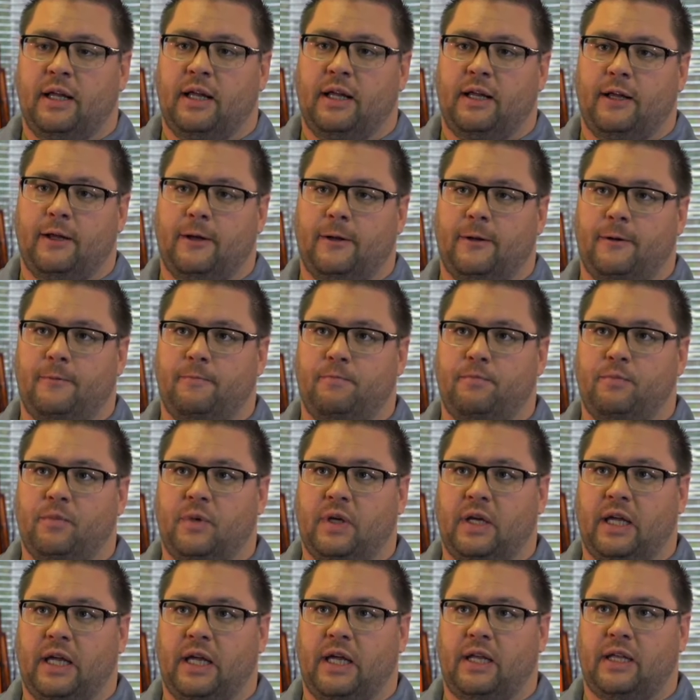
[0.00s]

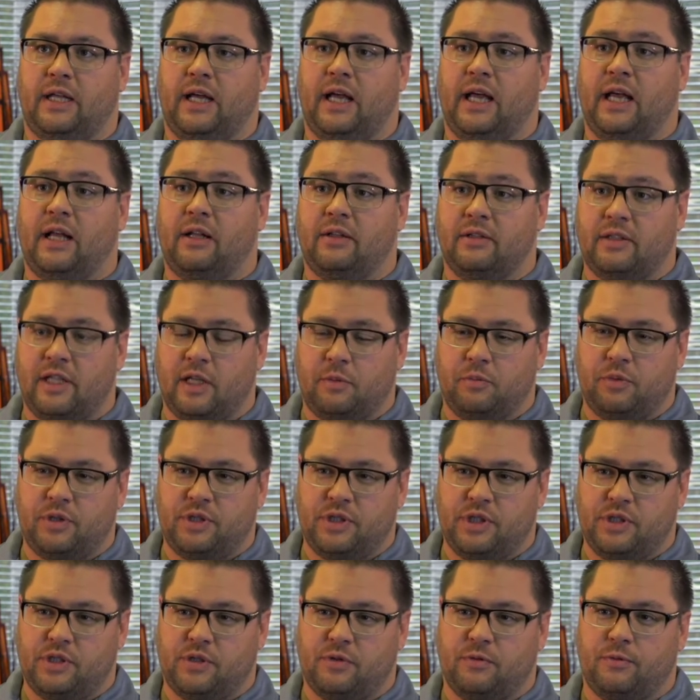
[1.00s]
and I held that
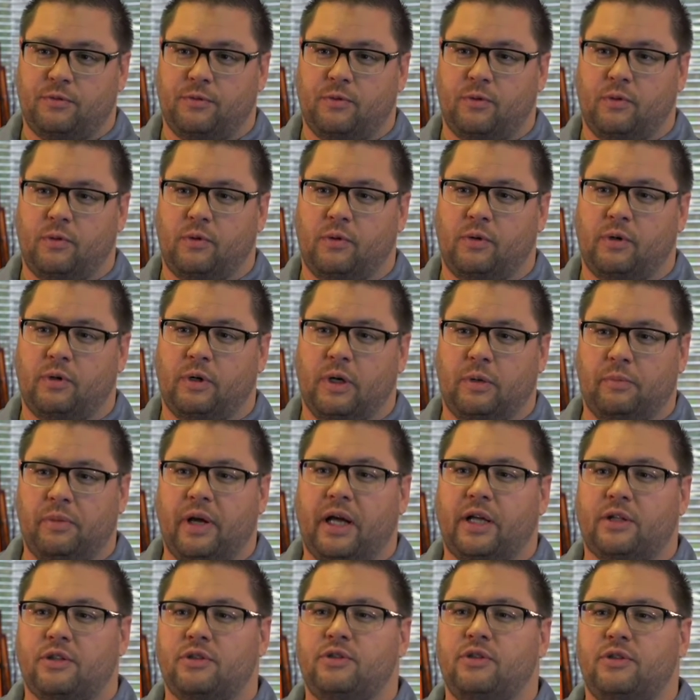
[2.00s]
position for
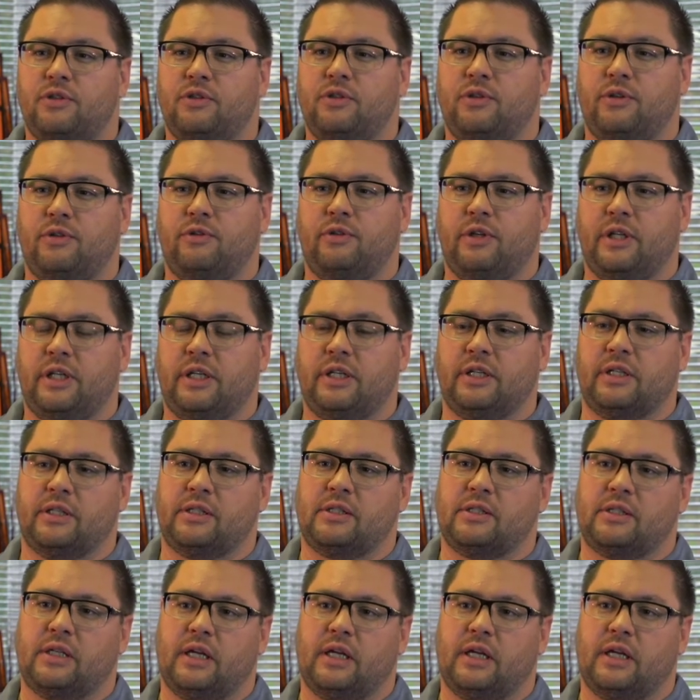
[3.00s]
about 2 to 3 years.